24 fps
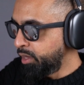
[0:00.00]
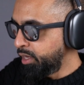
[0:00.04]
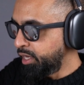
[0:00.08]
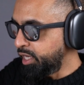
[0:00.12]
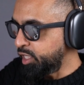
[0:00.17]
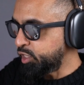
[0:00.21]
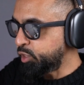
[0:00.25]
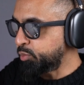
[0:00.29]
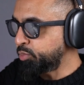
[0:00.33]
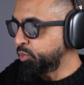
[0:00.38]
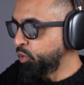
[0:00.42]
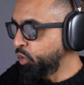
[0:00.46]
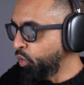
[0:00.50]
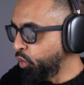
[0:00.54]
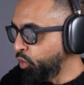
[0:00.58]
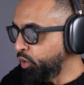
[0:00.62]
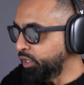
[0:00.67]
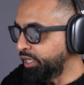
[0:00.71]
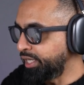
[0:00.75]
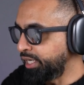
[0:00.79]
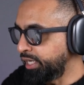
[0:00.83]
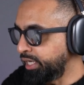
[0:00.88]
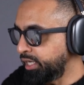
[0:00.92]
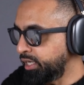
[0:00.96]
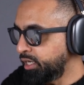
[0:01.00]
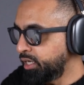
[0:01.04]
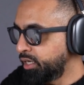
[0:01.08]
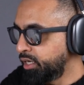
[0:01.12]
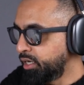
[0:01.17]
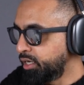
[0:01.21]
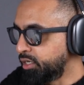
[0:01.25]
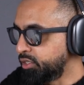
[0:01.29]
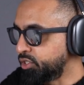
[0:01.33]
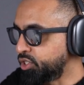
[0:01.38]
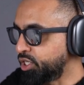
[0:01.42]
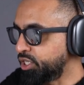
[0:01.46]
it's purely
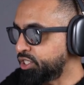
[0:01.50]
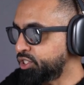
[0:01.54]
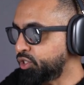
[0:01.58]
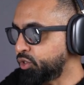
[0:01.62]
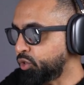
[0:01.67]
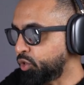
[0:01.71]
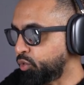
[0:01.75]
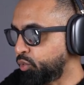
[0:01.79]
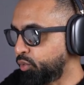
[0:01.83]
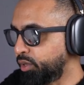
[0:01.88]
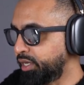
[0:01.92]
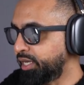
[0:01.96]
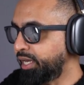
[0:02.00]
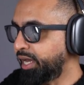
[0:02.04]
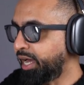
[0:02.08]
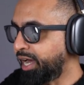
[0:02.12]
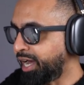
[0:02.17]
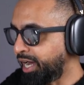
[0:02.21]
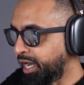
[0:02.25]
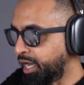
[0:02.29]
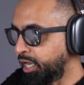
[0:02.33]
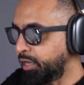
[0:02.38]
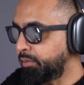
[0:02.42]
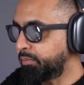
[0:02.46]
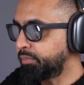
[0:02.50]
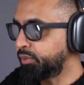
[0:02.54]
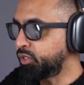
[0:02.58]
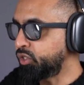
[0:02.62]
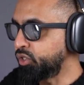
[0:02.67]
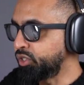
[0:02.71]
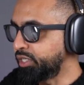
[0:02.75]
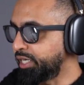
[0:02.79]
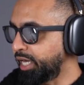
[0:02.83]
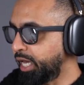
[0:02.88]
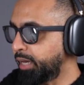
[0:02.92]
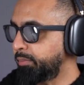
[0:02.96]
just to create hype,
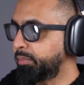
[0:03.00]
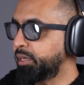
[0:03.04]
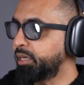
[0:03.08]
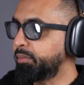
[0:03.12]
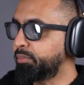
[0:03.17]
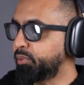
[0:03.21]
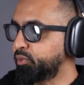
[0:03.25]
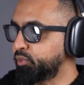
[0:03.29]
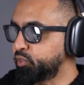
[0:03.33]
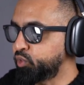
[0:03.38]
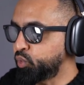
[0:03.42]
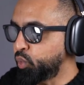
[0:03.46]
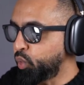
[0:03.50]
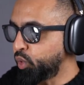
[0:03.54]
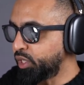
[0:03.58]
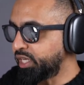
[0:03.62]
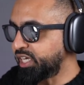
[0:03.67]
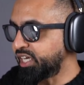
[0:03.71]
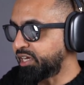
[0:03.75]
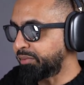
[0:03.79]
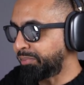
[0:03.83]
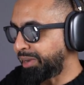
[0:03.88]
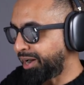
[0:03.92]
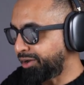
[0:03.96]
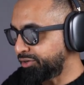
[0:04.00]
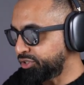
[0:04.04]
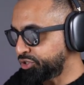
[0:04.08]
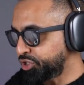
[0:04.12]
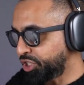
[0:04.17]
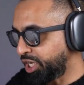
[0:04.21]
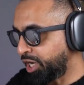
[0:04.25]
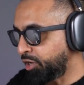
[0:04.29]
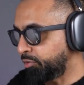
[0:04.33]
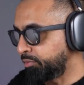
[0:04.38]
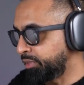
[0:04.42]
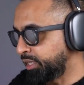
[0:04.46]
to get people talking about
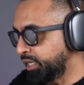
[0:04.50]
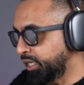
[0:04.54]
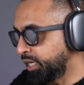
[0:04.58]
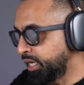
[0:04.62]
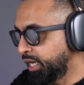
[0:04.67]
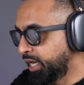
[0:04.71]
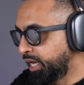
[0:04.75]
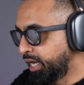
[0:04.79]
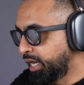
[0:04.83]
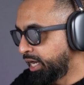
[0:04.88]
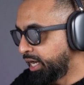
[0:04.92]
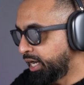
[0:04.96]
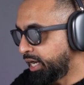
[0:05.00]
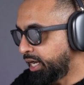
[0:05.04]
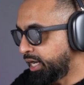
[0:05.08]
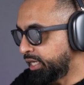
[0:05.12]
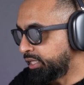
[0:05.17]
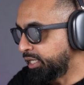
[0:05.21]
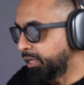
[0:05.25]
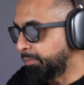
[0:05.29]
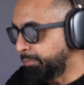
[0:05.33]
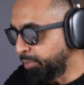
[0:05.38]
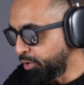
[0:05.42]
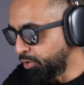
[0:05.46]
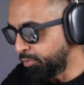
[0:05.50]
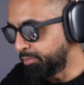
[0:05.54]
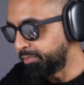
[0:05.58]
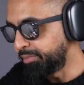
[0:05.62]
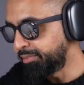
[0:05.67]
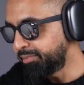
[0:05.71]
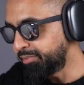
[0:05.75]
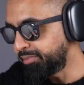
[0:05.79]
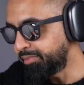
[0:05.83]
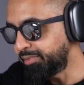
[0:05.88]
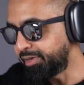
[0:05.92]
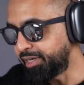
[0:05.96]
Xiaomi, and then boom,
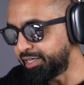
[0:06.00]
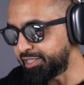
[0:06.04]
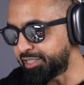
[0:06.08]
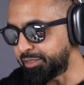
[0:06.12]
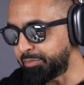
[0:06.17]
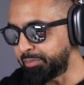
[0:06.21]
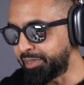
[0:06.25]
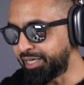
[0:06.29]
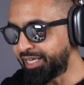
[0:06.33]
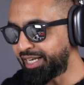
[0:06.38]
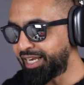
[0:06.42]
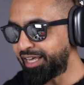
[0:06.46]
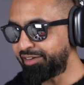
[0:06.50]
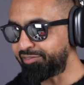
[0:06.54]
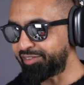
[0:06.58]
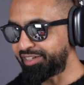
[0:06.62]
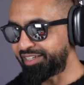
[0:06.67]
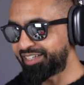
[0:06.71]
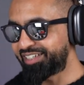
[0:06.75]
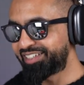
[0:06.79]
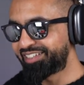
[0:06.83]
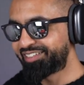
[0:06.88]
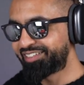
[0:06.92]
here's the Mi 11.